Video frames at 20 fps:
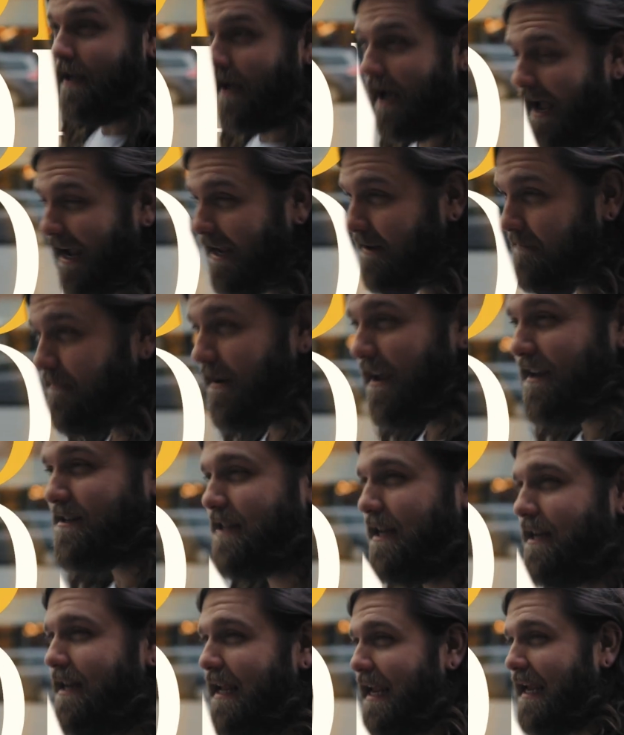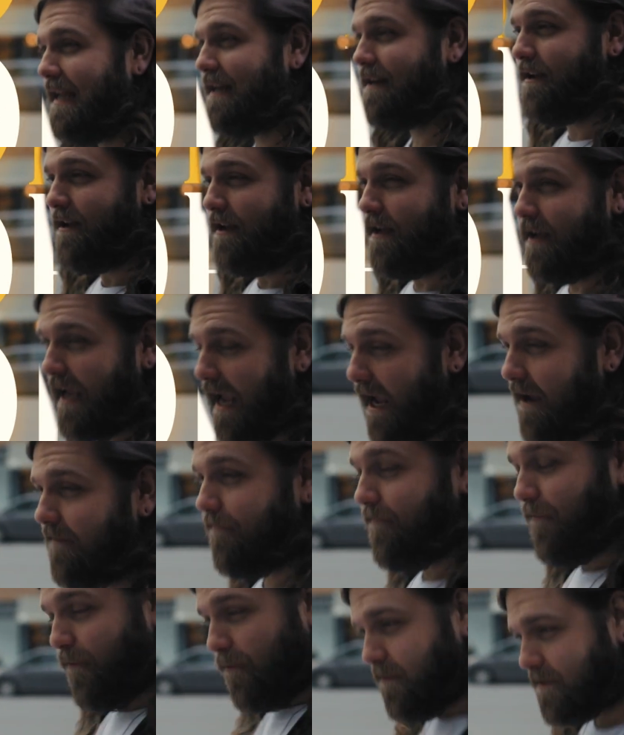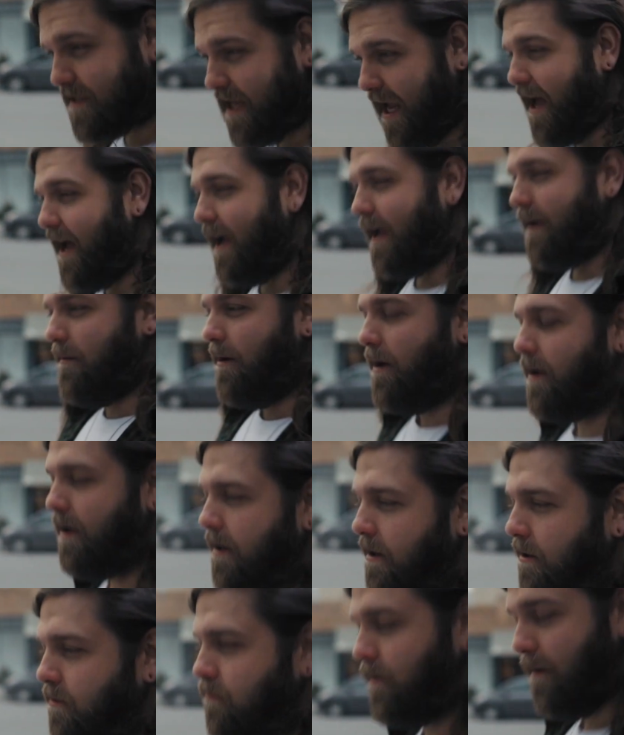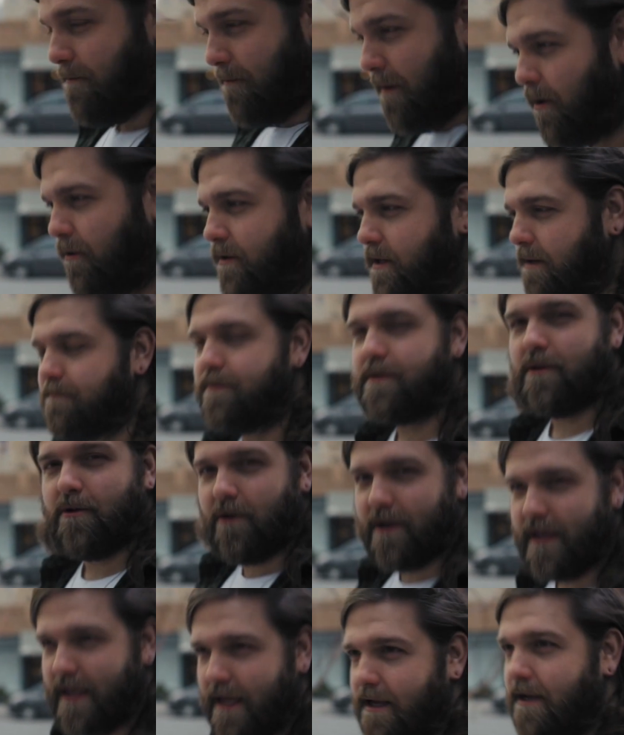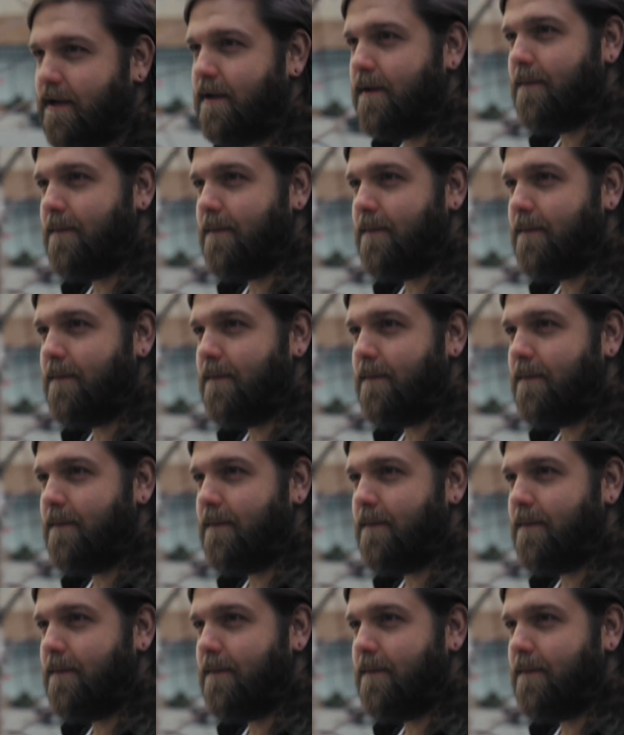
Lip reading: I invested in a full-time remote employee